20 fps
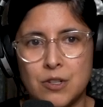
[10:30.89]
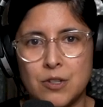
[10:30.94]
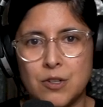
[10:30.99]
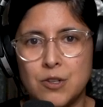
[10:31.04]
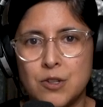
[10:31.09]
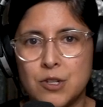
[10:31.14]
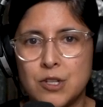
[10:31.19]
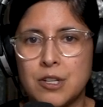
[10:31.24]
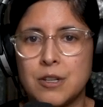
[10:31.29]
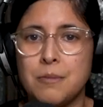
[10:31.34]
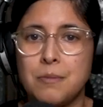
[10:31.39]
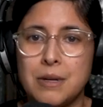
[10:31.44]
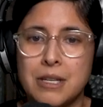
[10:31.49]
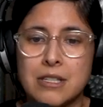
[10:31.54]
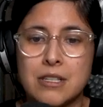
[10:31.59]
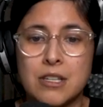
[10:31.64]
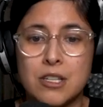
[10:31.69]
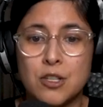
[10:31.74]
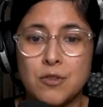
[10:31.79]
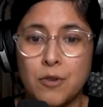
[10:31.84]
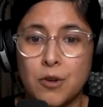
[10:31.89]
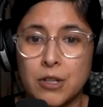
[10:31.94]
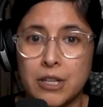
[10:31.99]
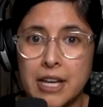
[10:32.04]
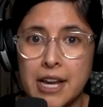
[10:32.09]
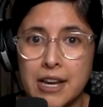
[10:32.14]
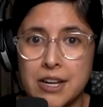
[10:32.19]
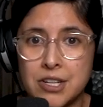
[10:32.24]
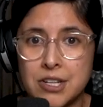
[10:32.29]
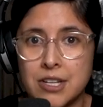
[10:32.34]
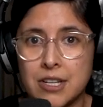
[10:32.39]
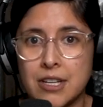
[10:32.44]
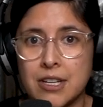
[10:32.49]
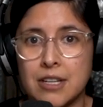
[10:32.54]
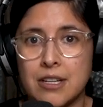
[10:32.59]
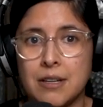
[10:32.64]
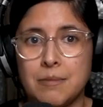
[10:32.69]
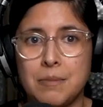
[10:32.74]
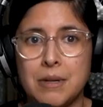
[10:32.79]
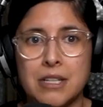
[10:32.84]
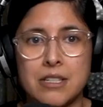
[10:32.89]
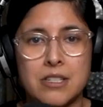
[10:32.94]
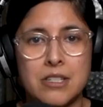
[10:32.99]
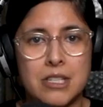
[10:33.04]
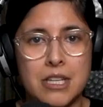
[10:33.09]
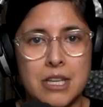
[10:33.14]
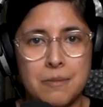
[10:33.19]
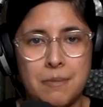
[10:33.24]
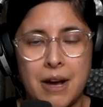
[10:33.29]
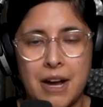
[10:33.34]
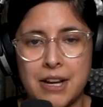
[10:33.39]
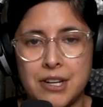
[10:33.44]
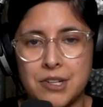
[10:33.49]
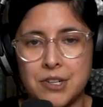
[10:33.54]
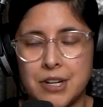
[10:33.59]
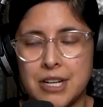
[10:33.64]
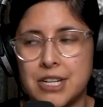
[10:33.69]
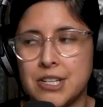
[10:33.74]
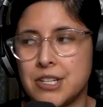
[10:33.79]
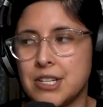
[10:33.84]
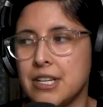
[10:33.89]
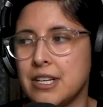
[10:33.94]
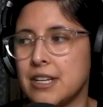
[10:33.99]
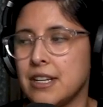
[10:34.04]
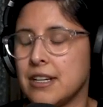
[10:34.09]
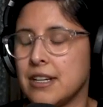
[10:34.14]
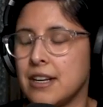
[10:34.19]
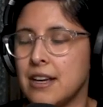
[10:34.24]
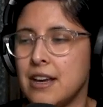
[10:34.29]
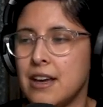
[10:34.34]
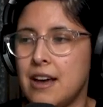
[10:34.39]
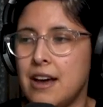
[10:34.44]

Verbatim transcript: usually means exfoliation, it means deep hydration.